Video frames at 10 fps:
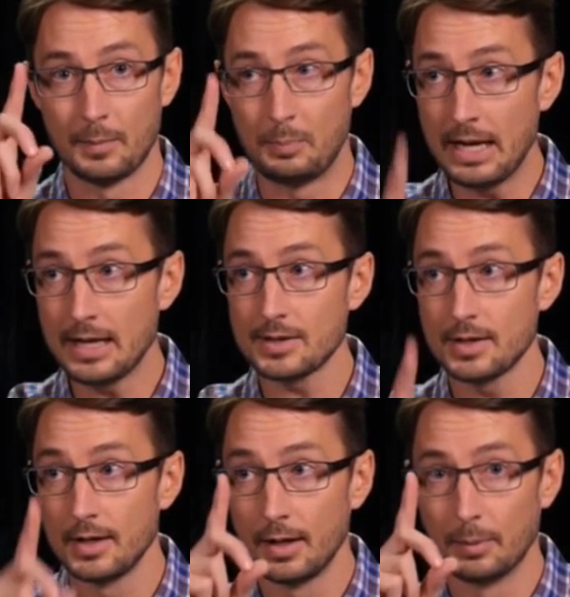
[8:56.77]
The
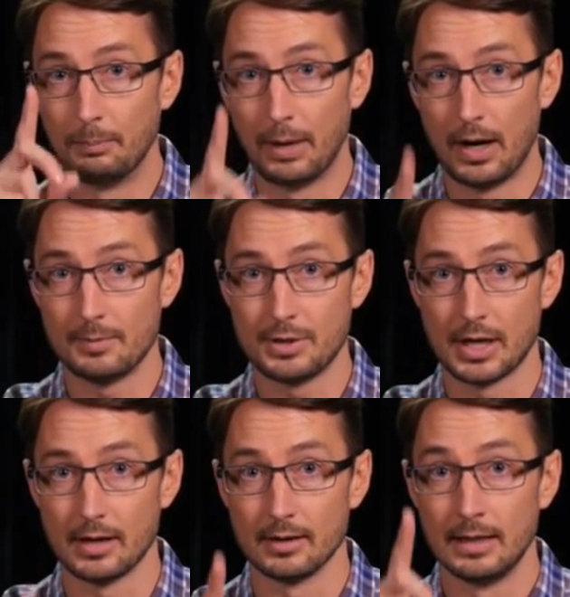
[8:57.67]
biggest
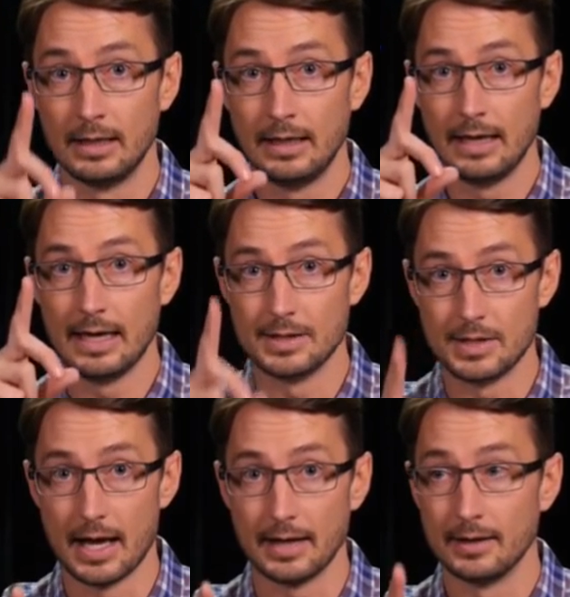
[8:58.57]
bombshell
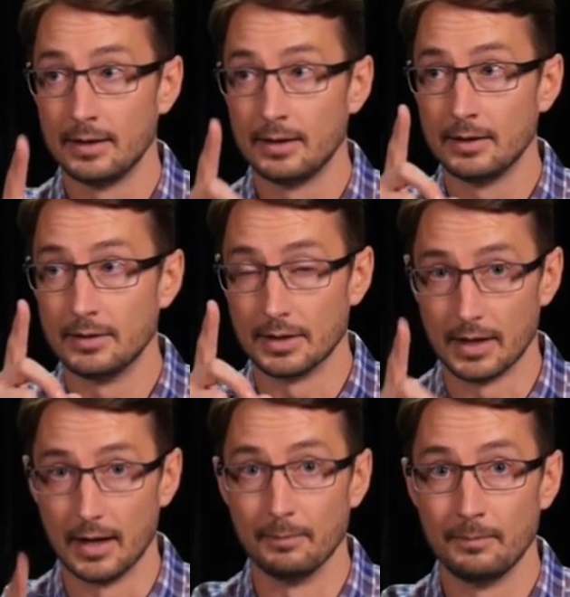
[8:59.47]
is yet
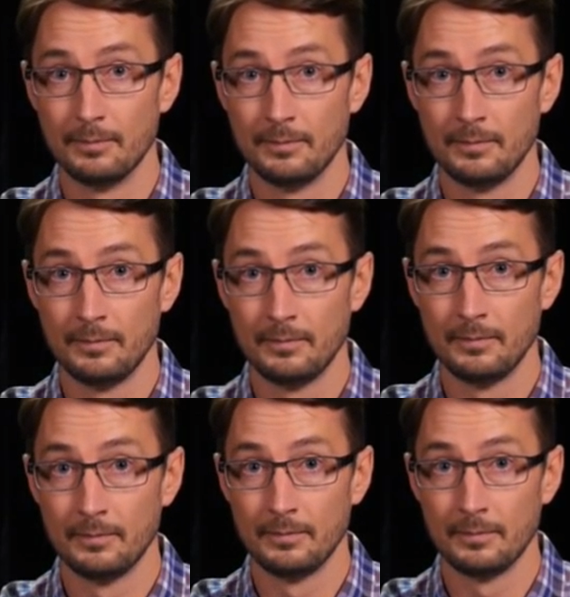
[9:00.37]
to come.
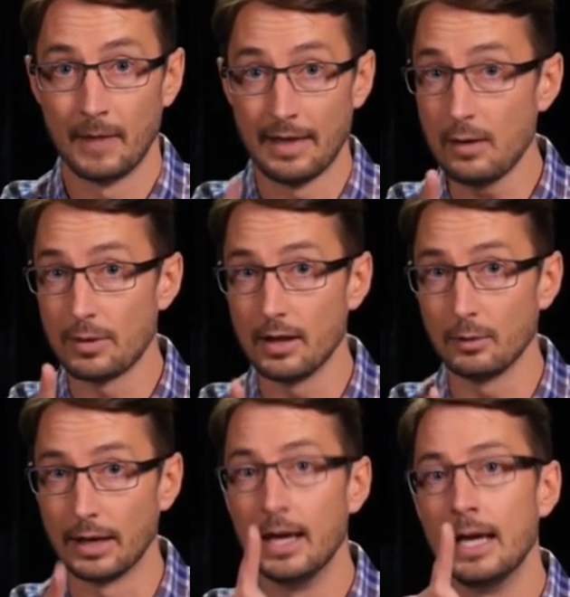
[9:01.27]
I think with
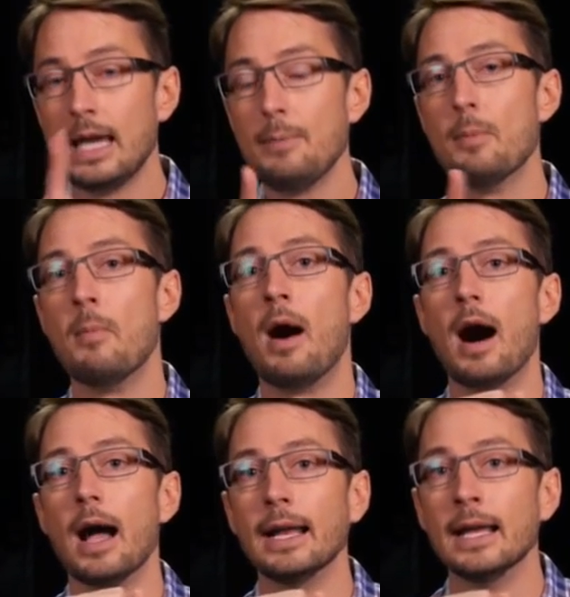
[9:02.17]
Hillary, keep in
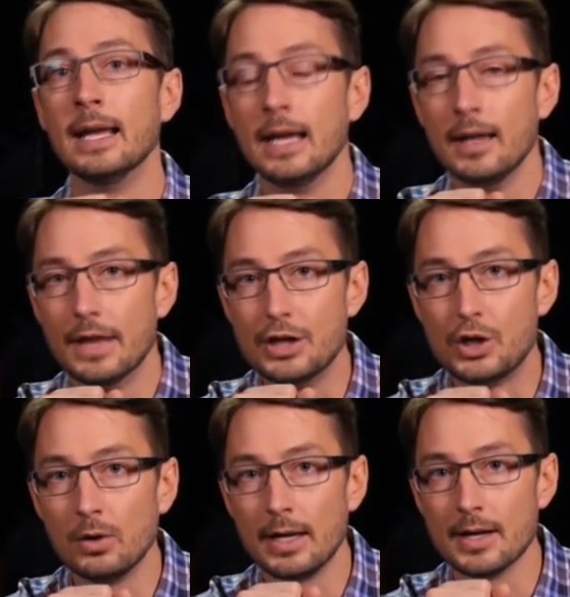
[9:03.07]
mind
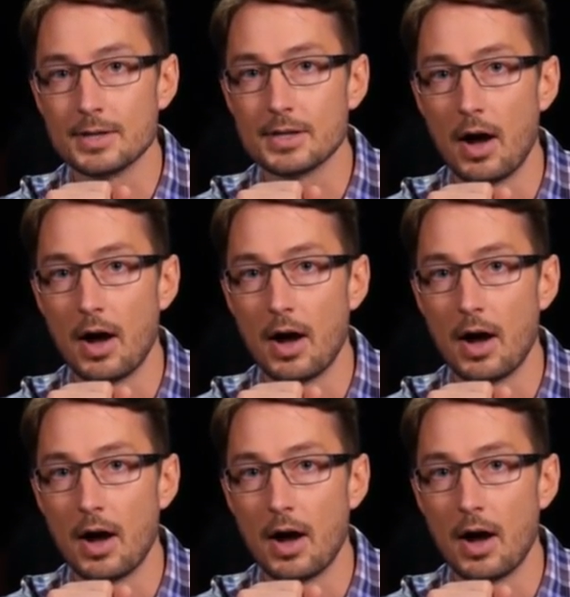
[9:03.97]
that Julian